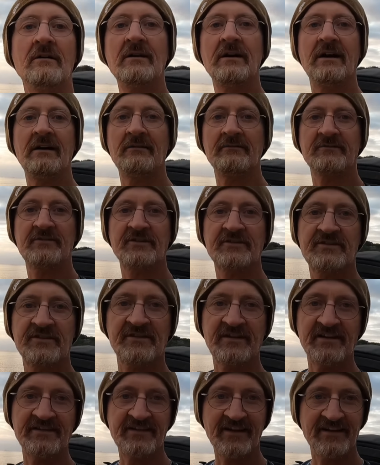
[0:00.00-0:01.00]
Well, just
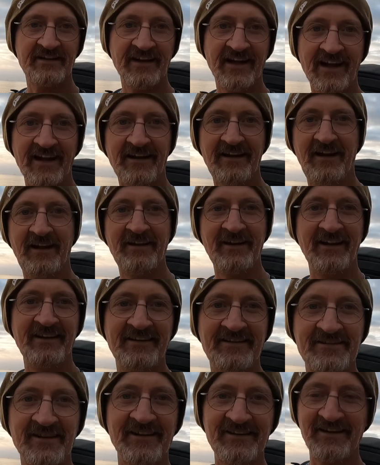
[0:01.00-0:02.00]
as I said that, they
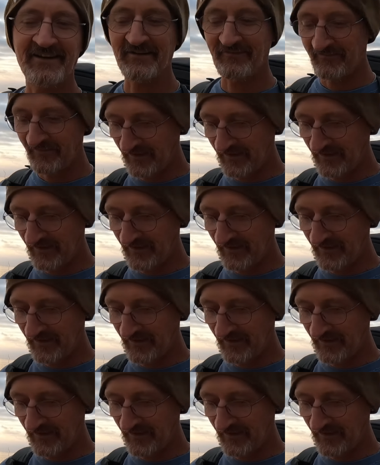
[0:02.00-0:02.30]
decided to